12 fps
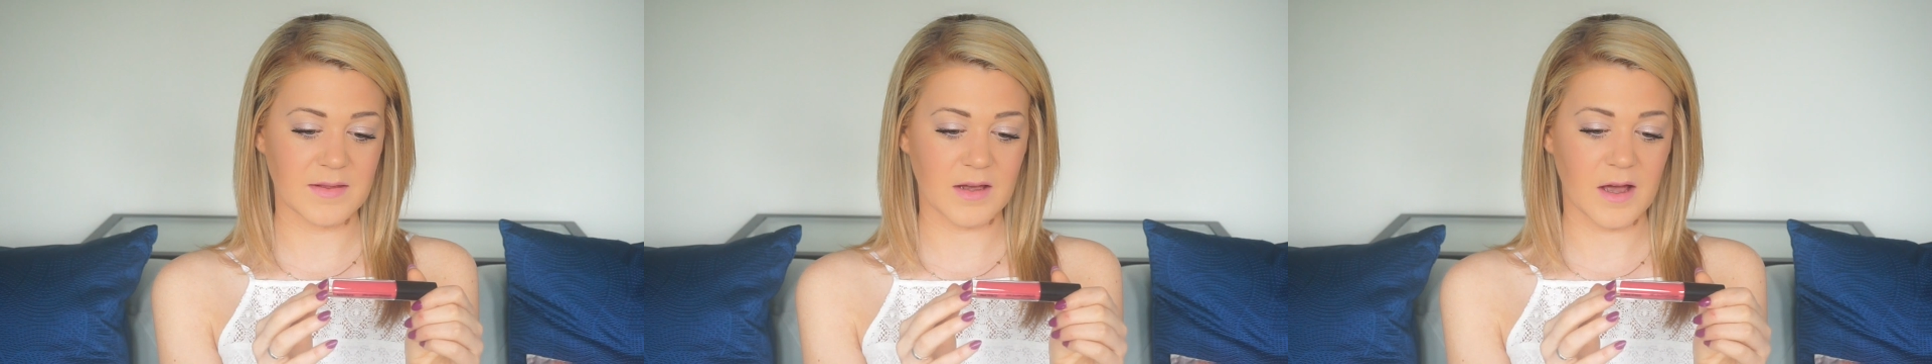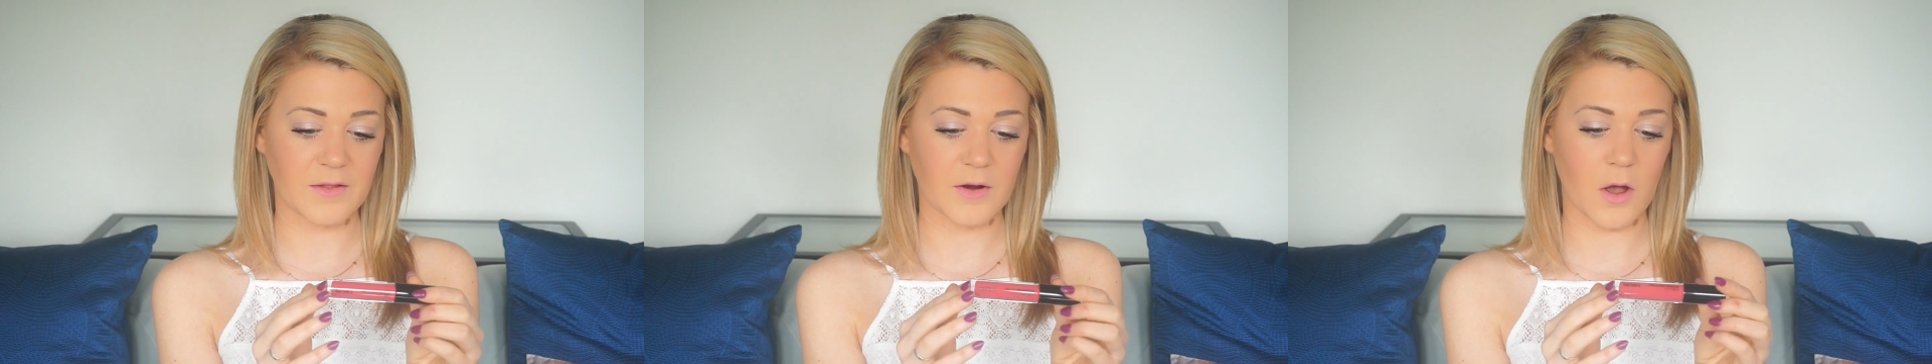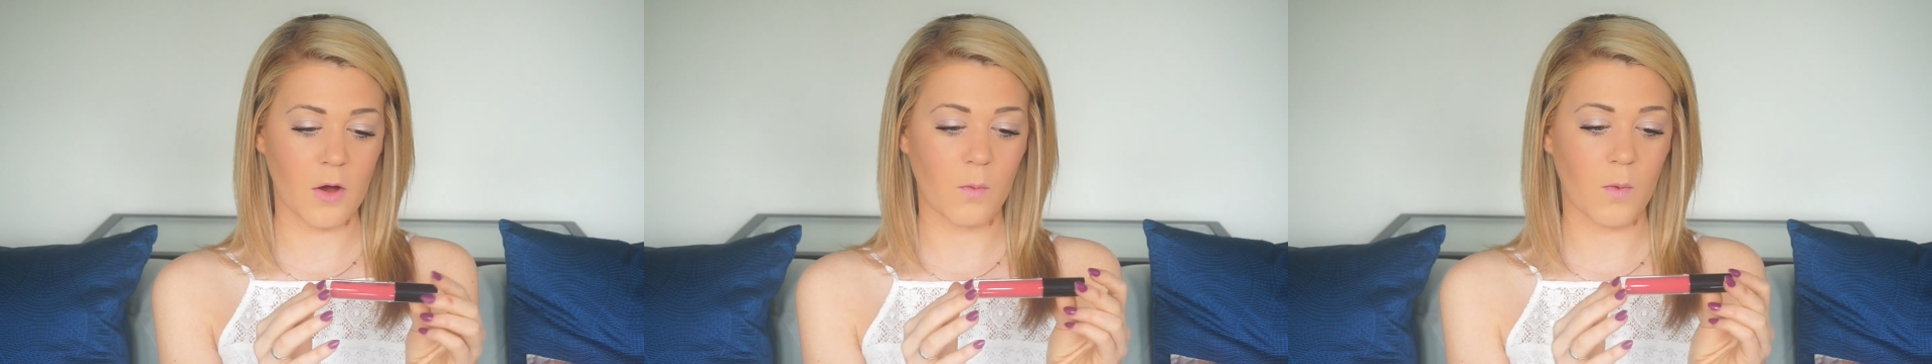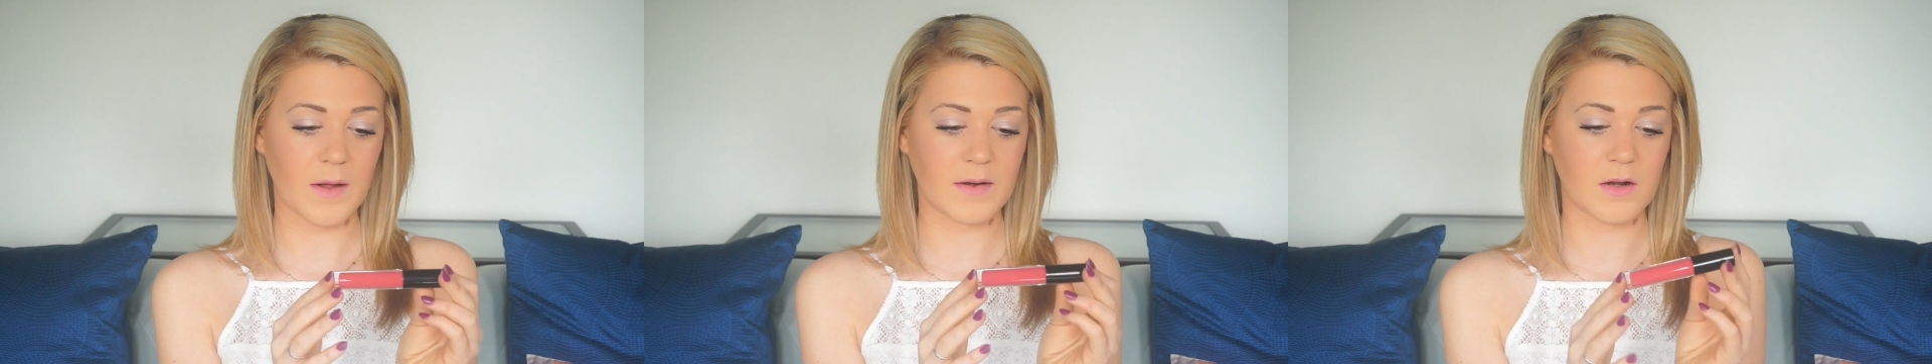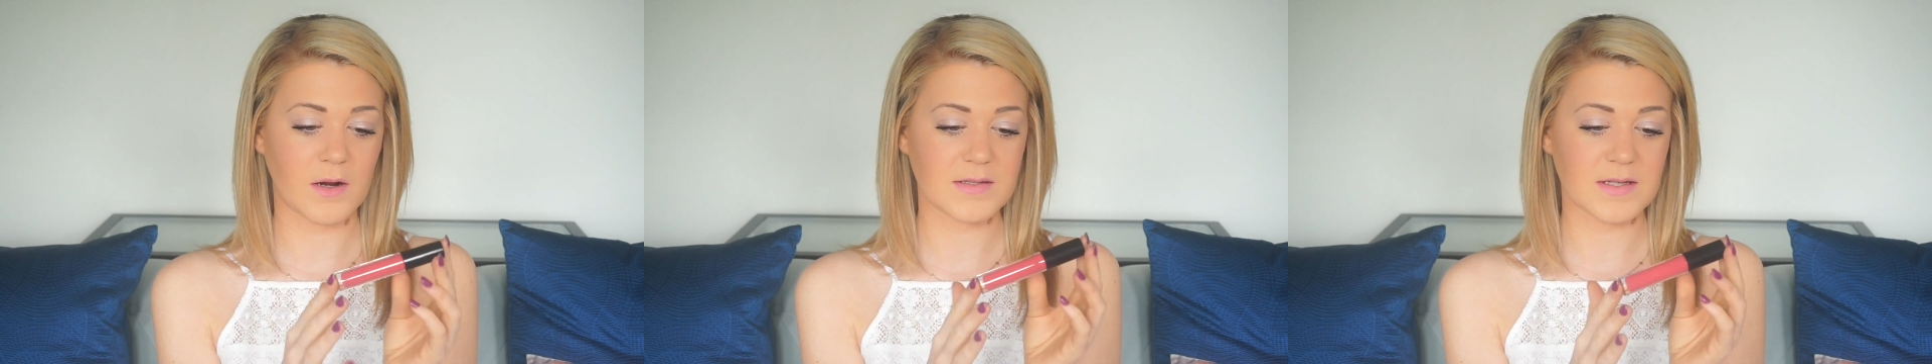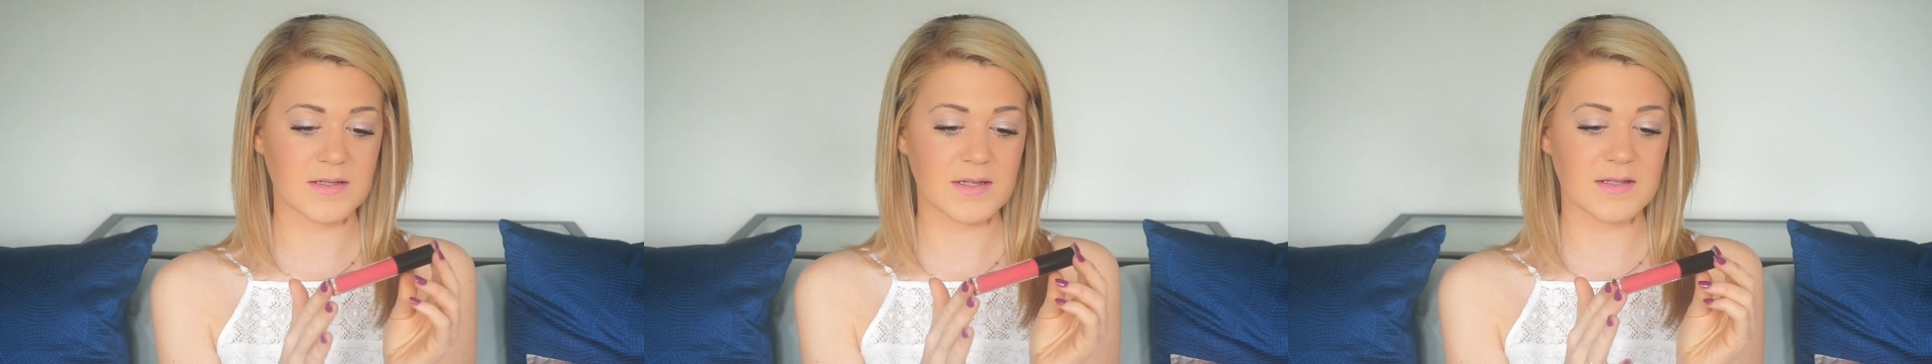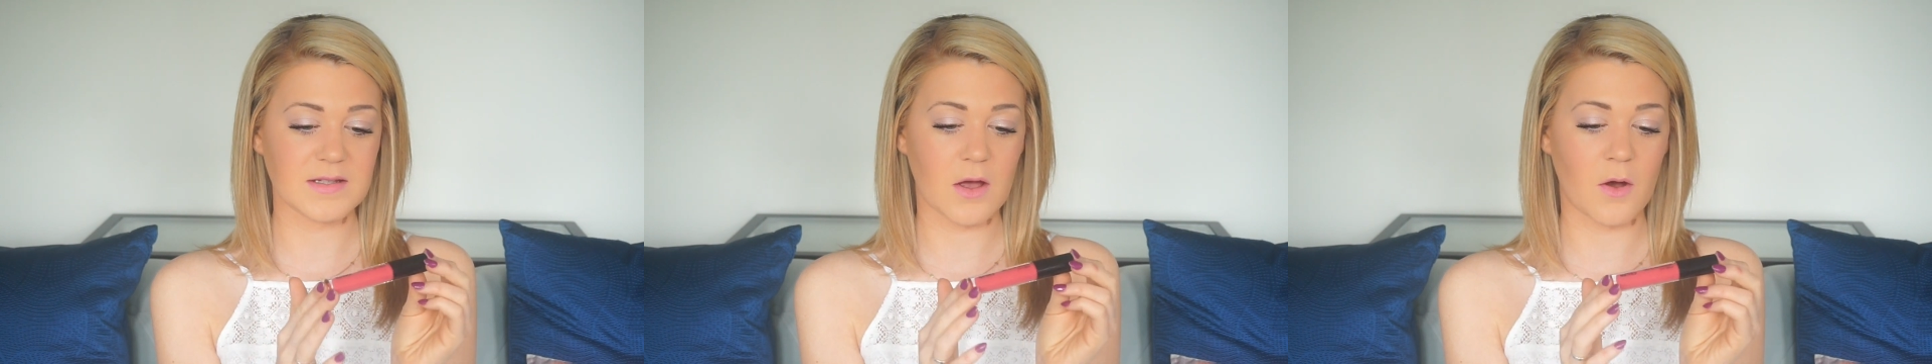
in the color oh one Narcissist.